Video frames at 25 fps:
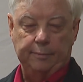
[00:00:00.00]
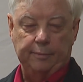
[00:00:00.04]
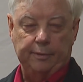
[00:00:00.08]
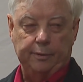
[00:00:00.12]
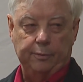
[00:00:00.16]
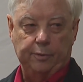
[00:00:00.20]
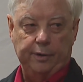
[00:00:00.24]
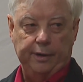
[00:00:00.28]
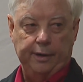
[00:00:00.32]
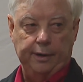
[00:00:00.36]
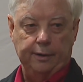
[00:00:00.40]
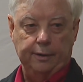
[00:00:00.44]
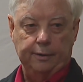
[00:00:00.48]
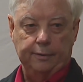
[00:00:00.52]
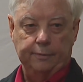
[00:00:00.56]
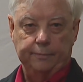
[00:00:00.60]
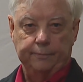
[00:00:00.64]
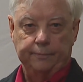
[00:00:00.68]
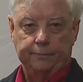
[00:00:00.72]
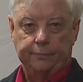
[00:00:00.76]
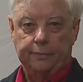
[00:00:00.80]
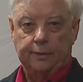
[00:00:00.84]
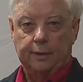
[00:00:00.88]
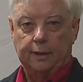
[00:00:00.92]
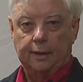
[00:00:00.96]
Ray Whitehead,
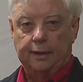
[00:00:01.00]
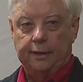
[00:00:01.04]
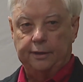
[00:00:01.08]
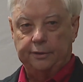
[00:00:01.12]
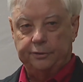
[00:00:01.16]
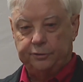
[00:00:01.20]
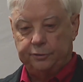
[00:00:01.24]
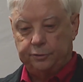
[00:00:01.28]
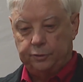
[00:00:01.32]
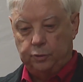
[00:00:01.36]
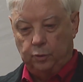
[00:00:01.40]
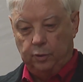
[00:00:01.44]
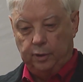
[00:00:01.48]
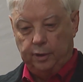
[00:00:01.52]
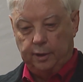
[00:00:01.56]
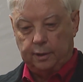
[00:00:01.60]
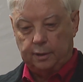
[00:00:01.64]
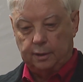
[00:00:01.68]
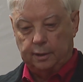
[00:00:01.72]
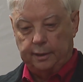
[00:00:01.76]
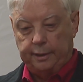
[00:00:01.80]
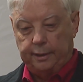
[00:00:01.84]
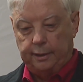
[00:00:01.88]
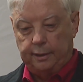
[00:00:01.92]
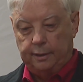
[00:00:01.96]
says printing
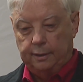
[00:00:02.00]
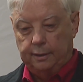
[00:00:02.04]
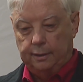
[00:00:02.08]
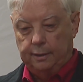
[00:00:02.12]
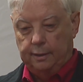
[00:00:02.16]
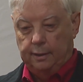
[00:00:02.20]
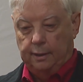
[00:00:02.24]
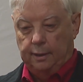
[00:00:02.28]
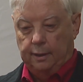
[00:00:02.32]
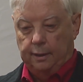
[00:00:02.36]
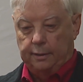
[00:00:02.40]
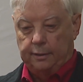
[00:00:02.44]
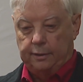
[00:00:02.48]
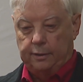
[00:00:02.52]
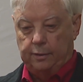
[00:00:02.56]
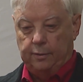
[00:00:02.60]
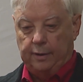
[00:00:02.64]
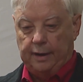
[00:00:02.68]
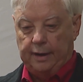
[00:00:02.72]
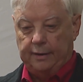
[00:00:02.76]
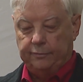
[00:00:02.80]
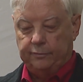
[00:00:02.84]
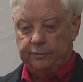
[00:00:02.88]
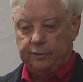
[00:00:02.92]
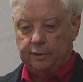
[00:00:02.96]
metals will be a game
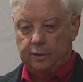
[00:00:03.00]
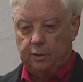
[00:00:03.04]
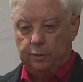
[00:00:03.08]
changer.